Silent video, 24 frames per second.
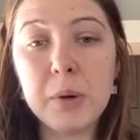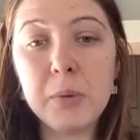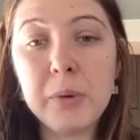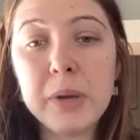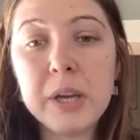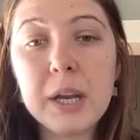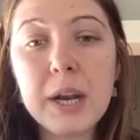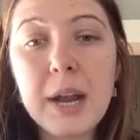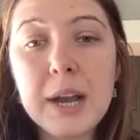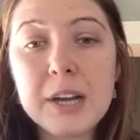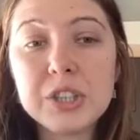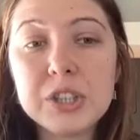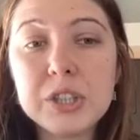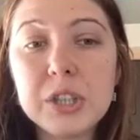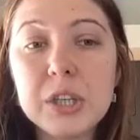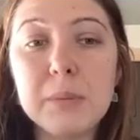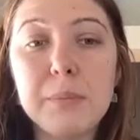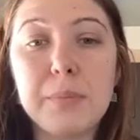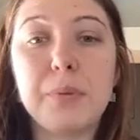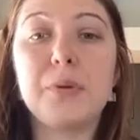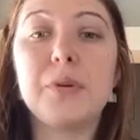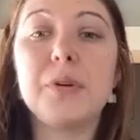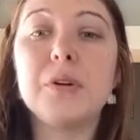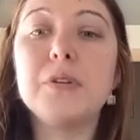we can actually
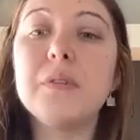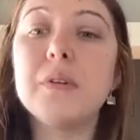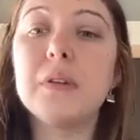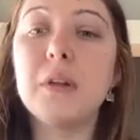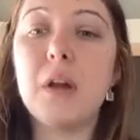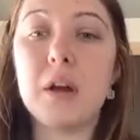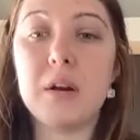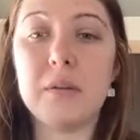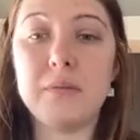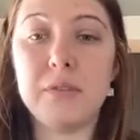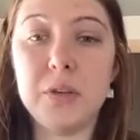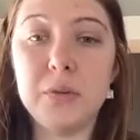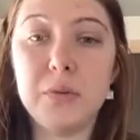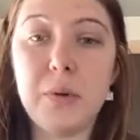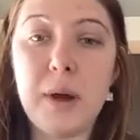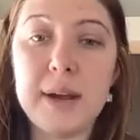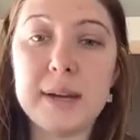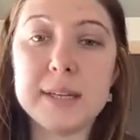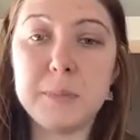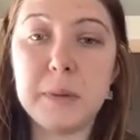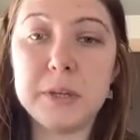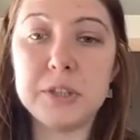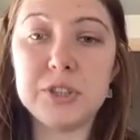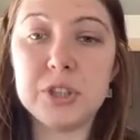improve a lot of
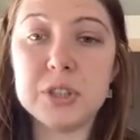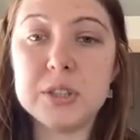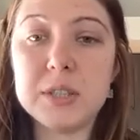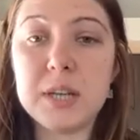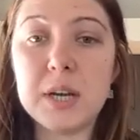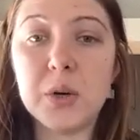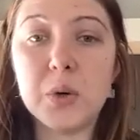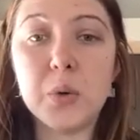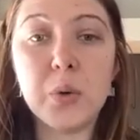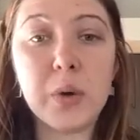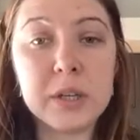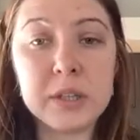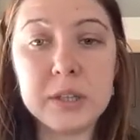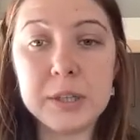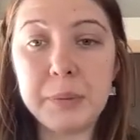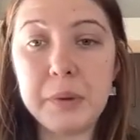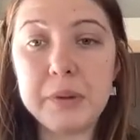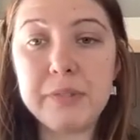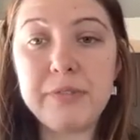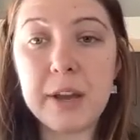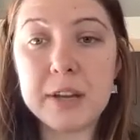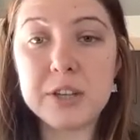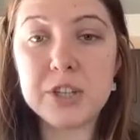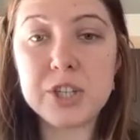UX by just how quickly
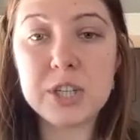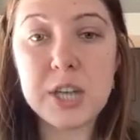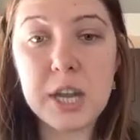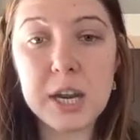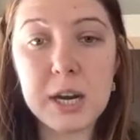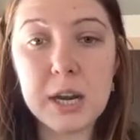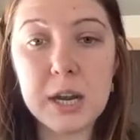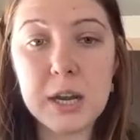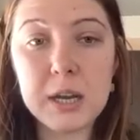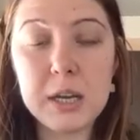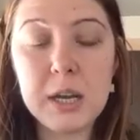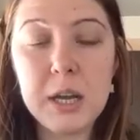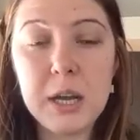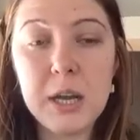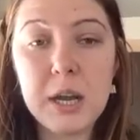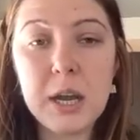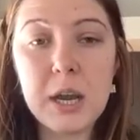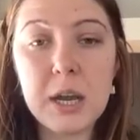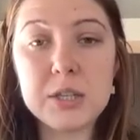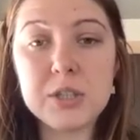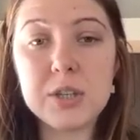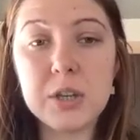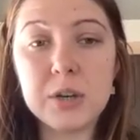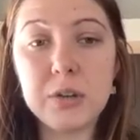we fetch data.
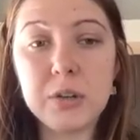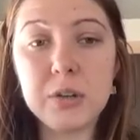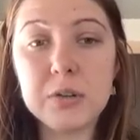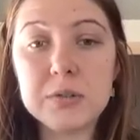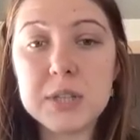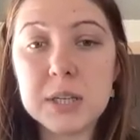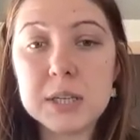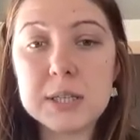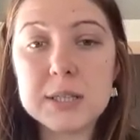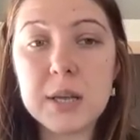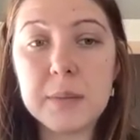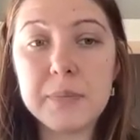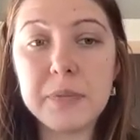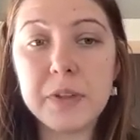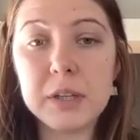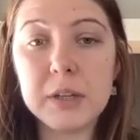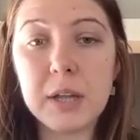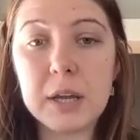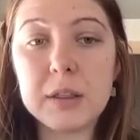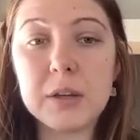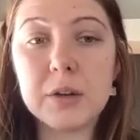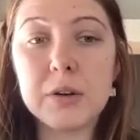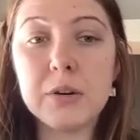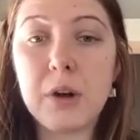And so using something
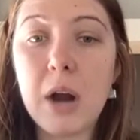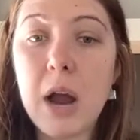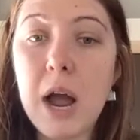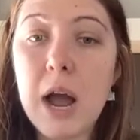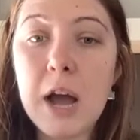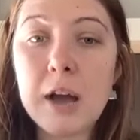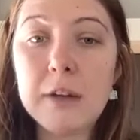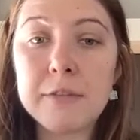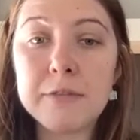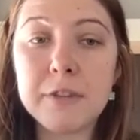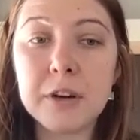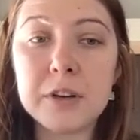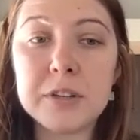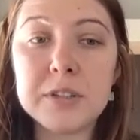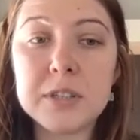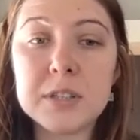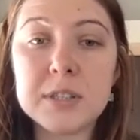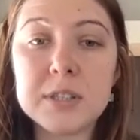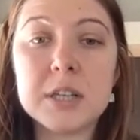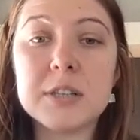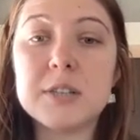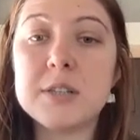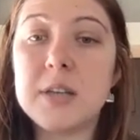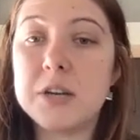like the graph
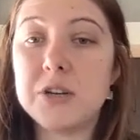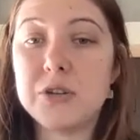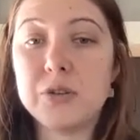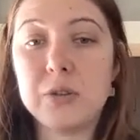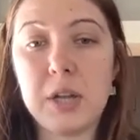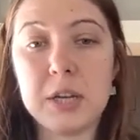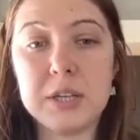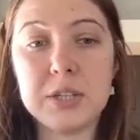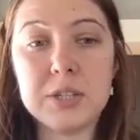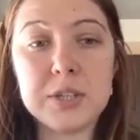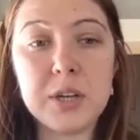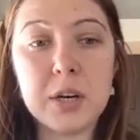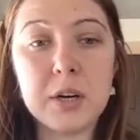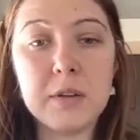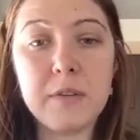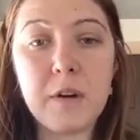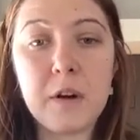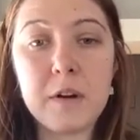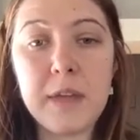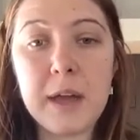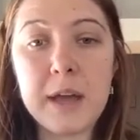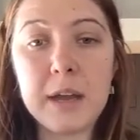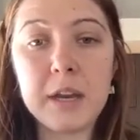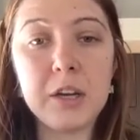versus a centralized
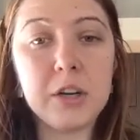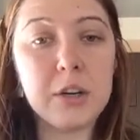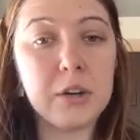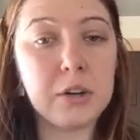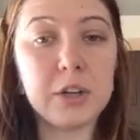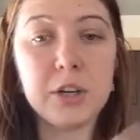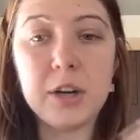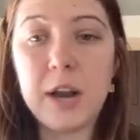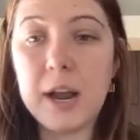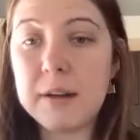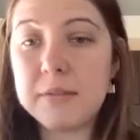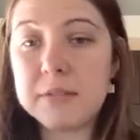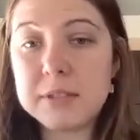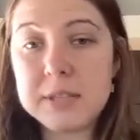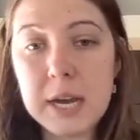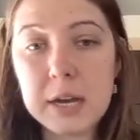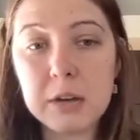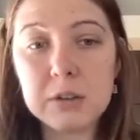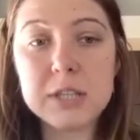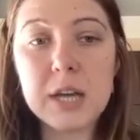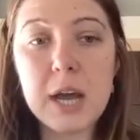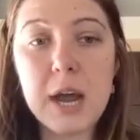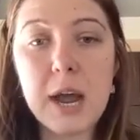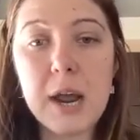server that, could have
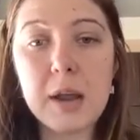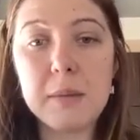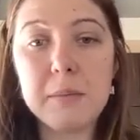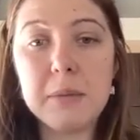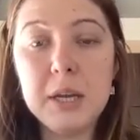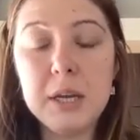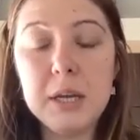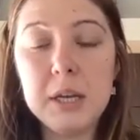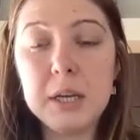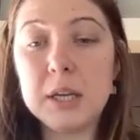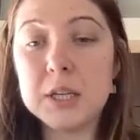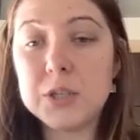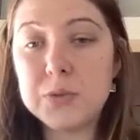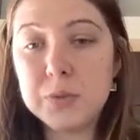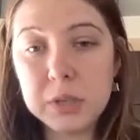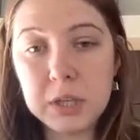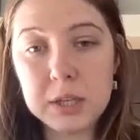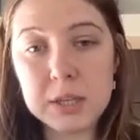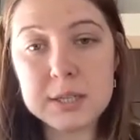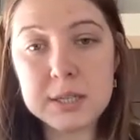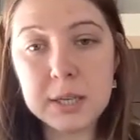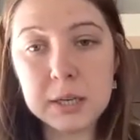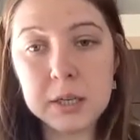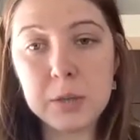downtime is really
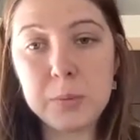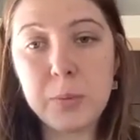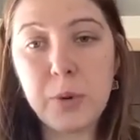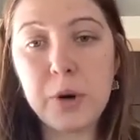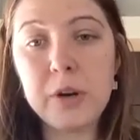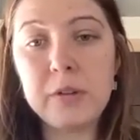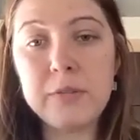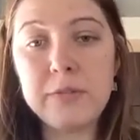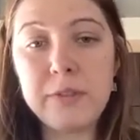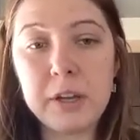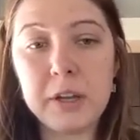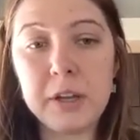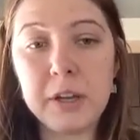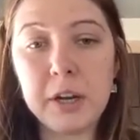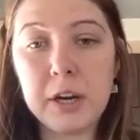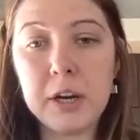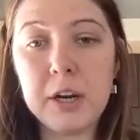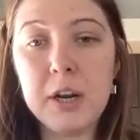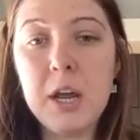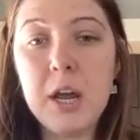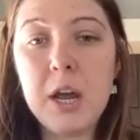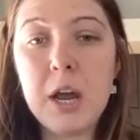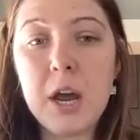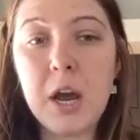the single point of
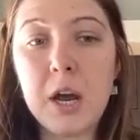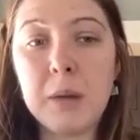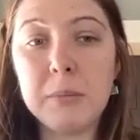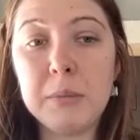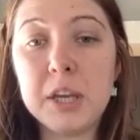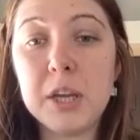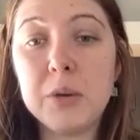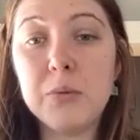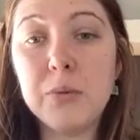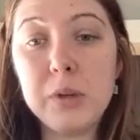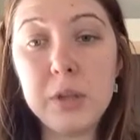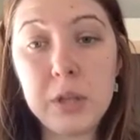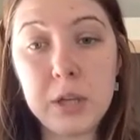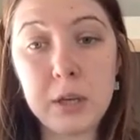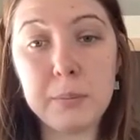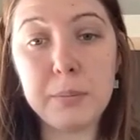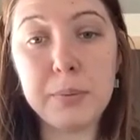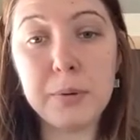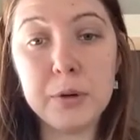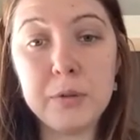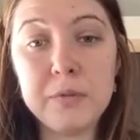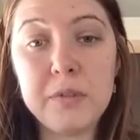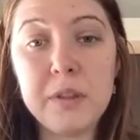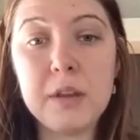failure, can really
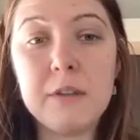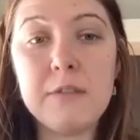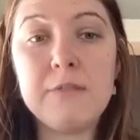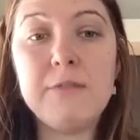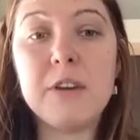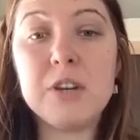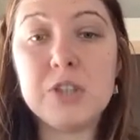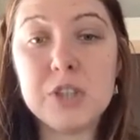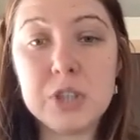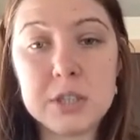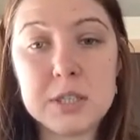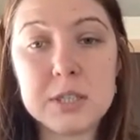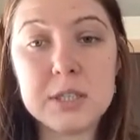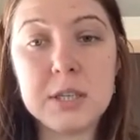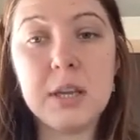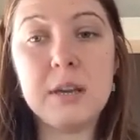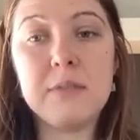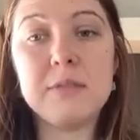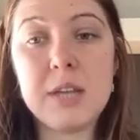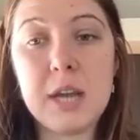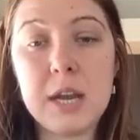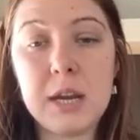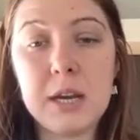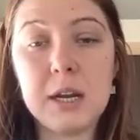improve the efficiency
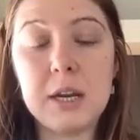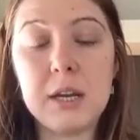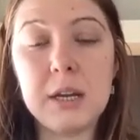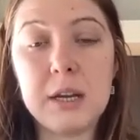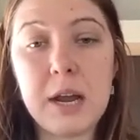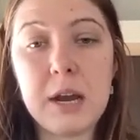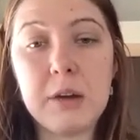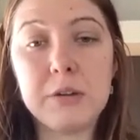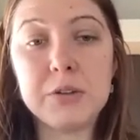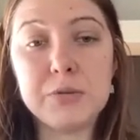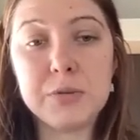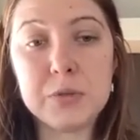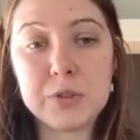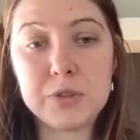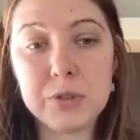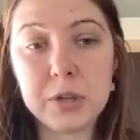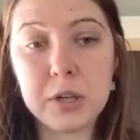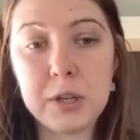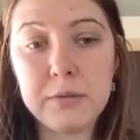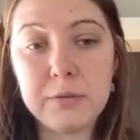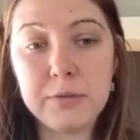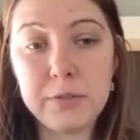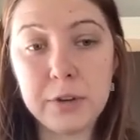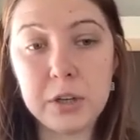of data and how it's
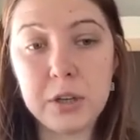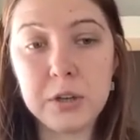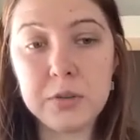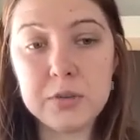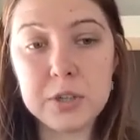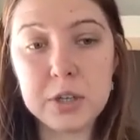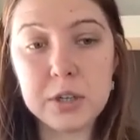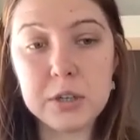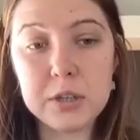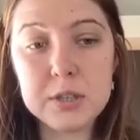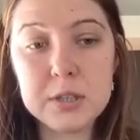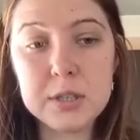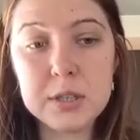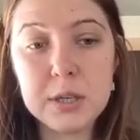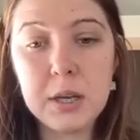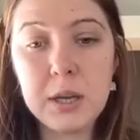retrieved for users.